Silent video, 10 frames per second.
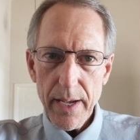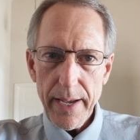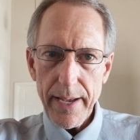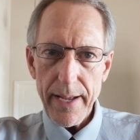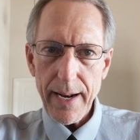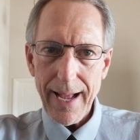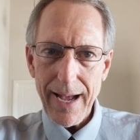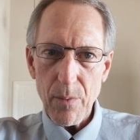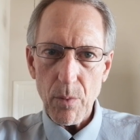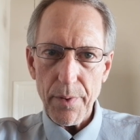And
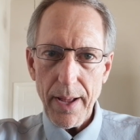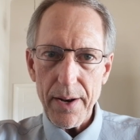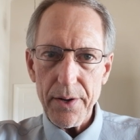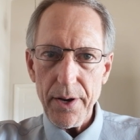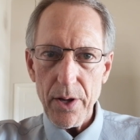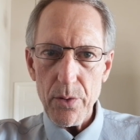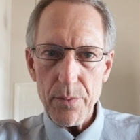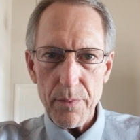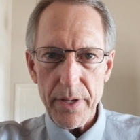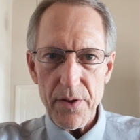I will not
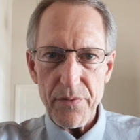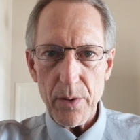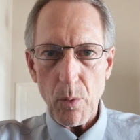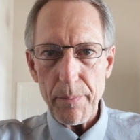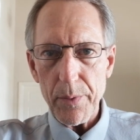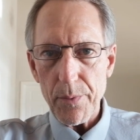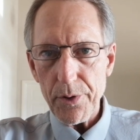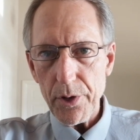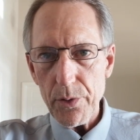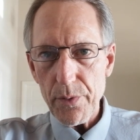know if it will be
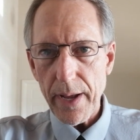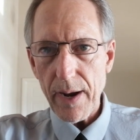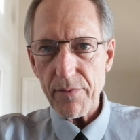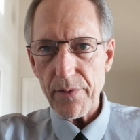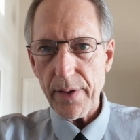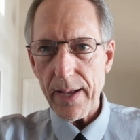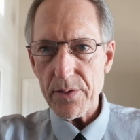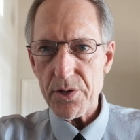renewed after that.